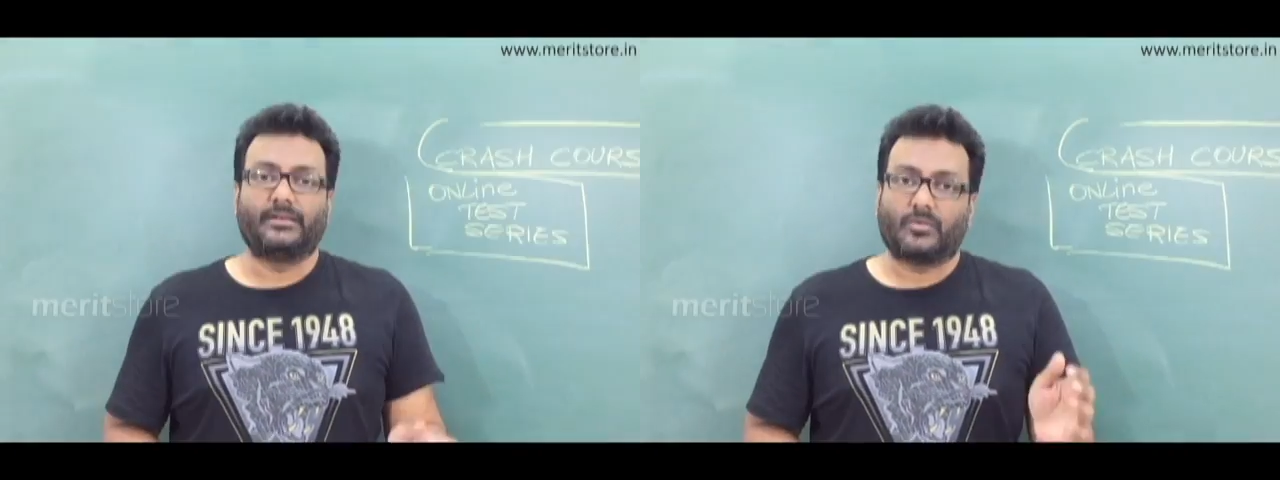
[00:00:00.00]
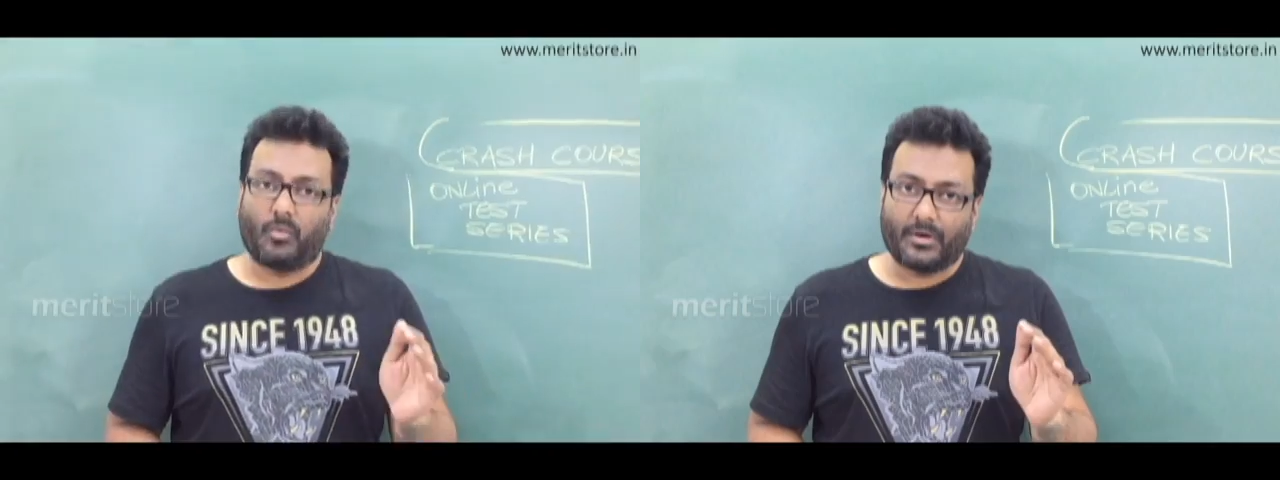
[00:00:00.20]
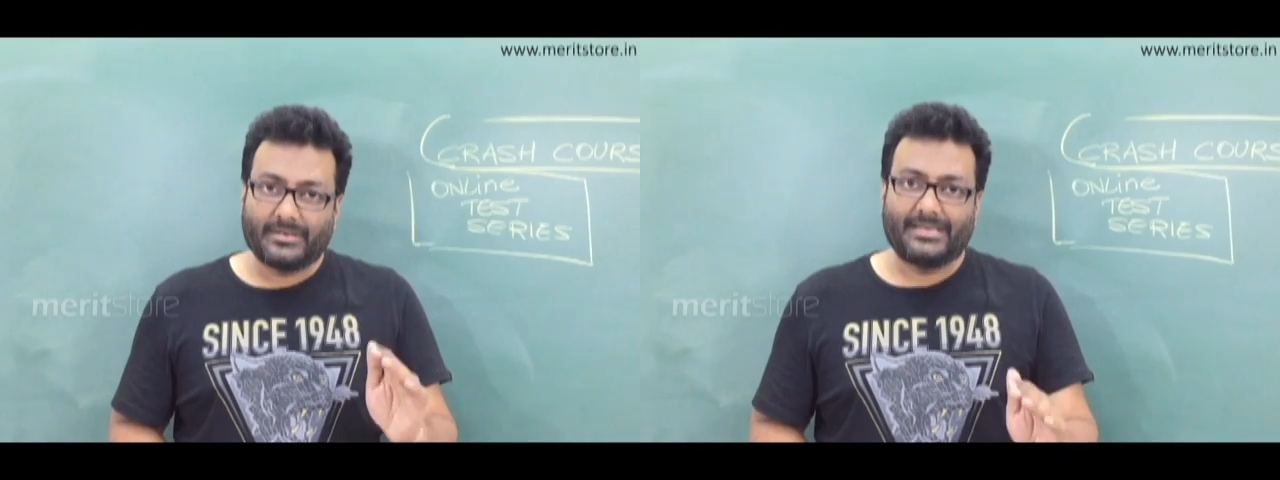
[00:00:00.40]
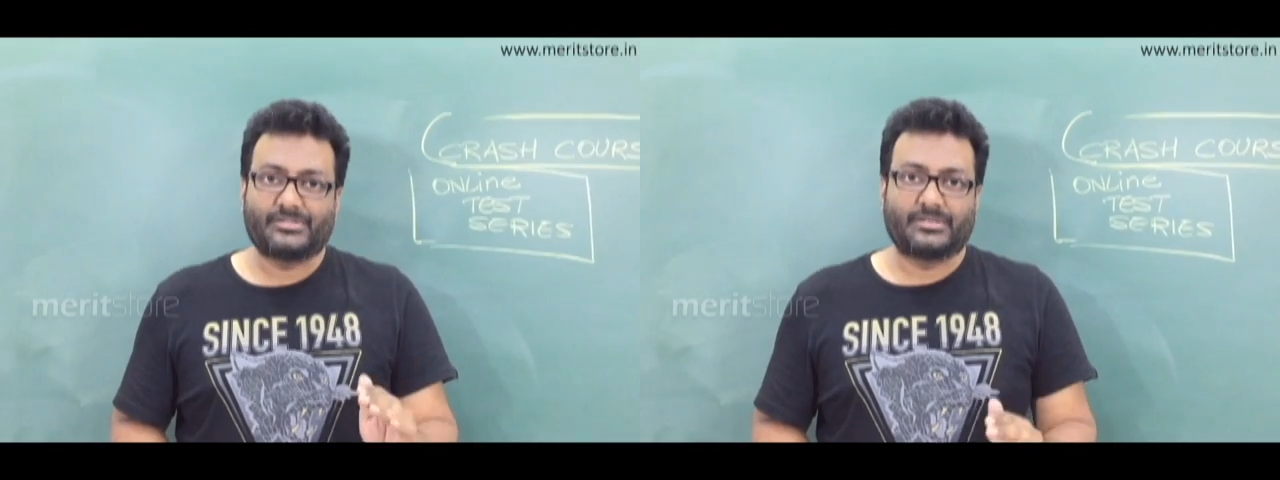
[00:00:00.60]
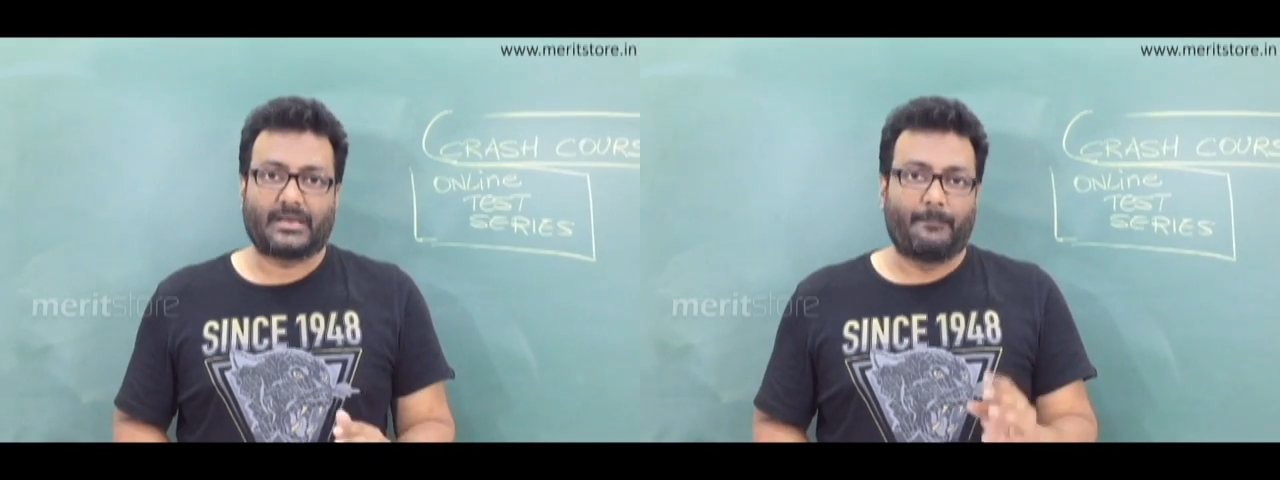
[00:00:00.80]
In
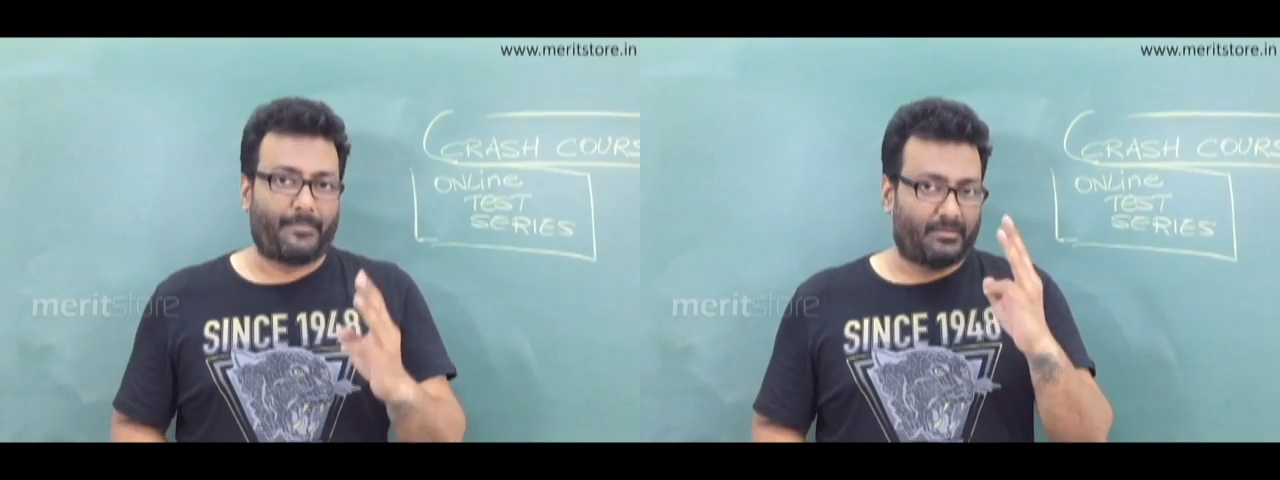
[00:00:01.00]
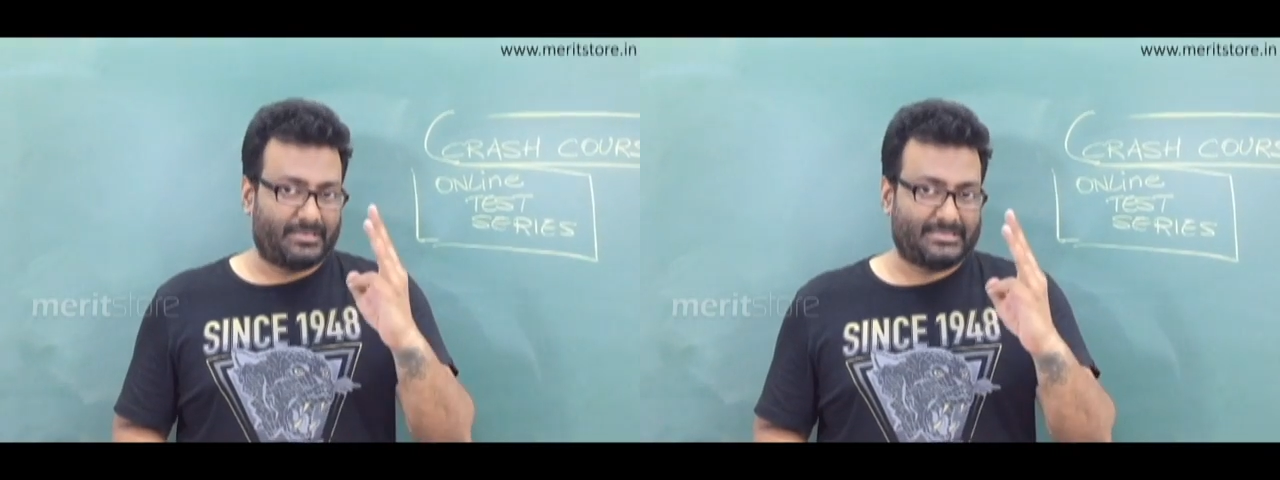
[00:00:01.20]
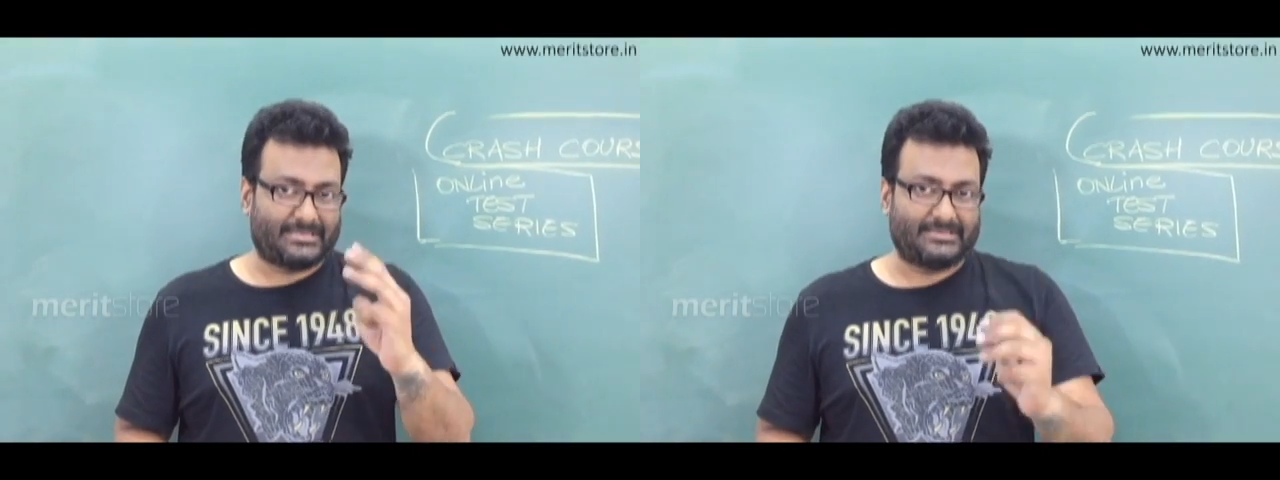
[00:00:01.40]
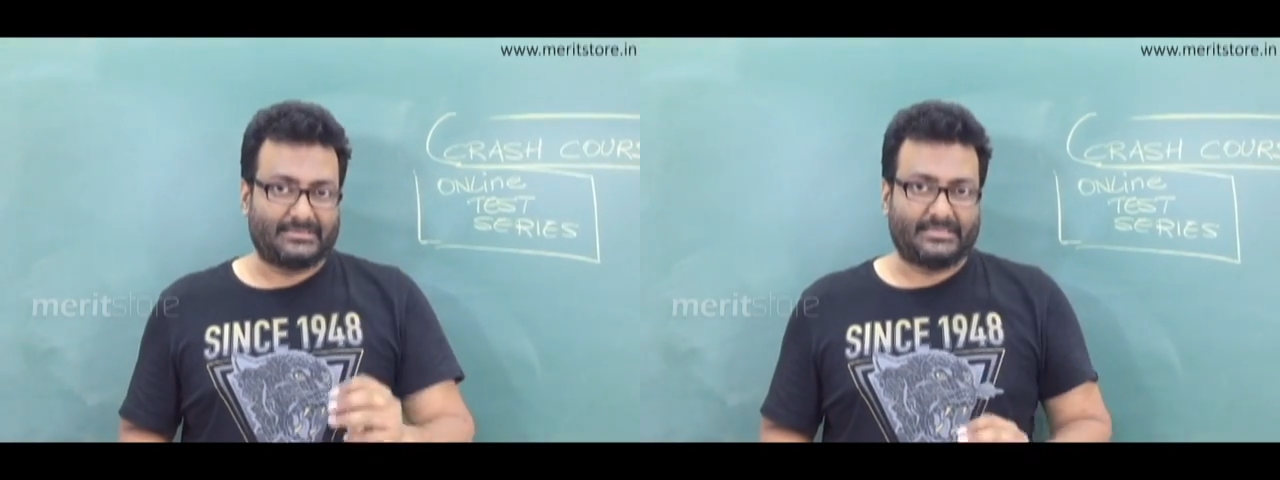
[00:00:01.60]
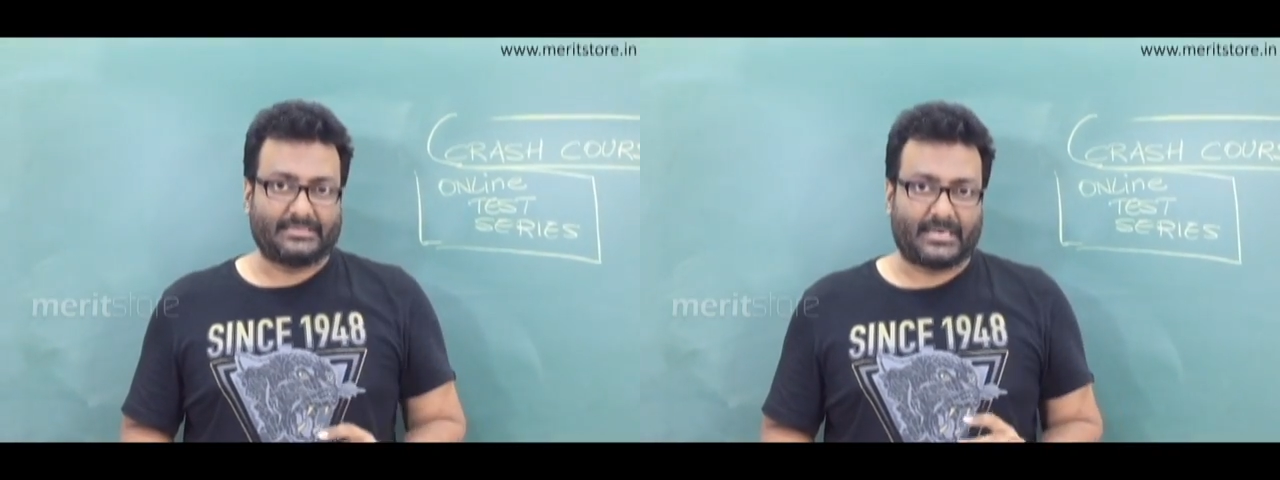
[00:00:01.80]
coordination compound, there's a
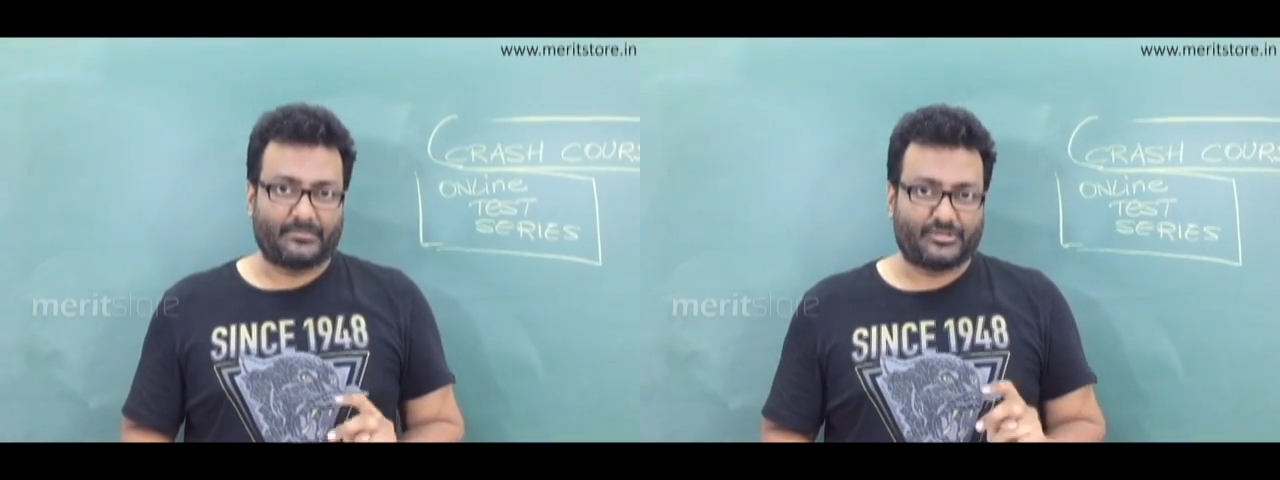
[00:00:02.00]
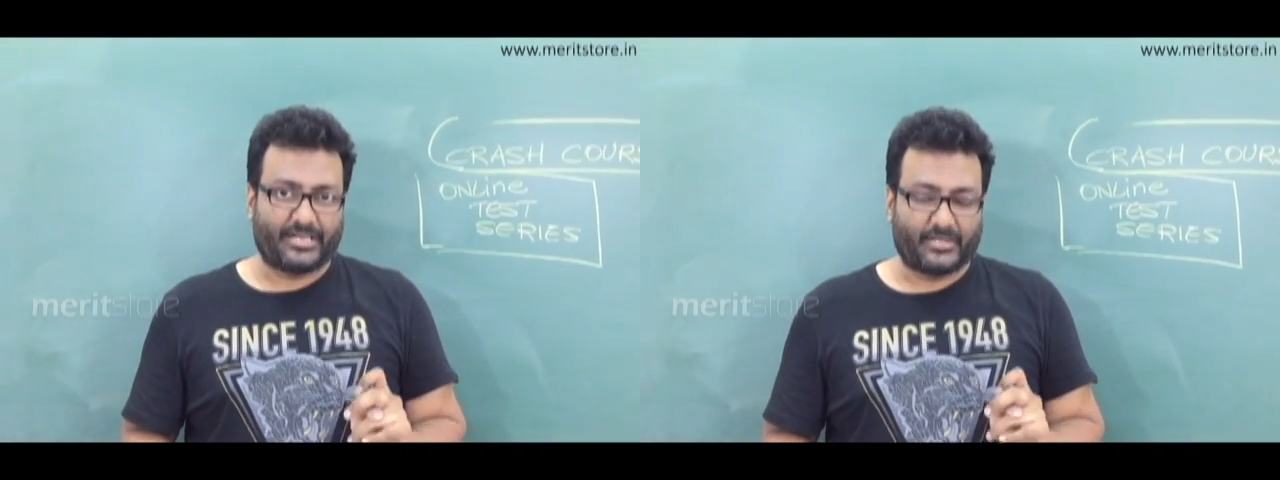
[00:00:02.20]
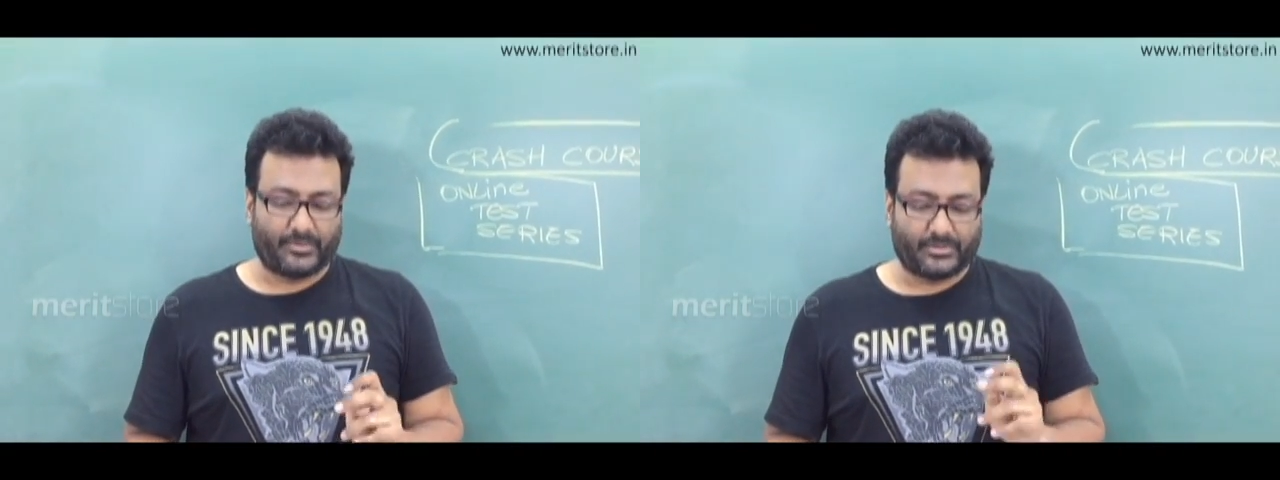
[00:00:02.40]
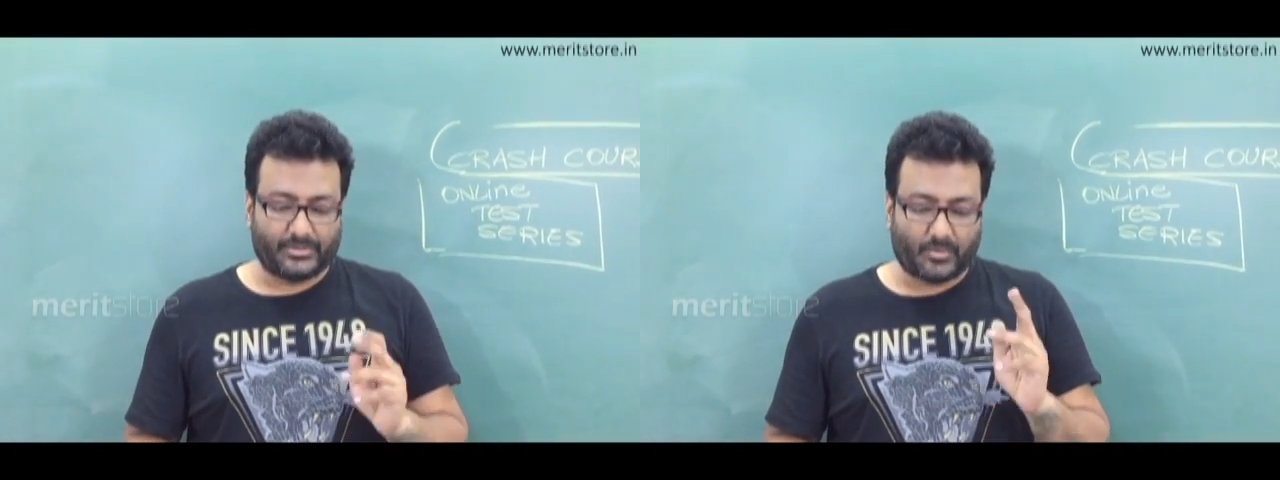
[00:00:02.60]
third thing that I'm sharing with you.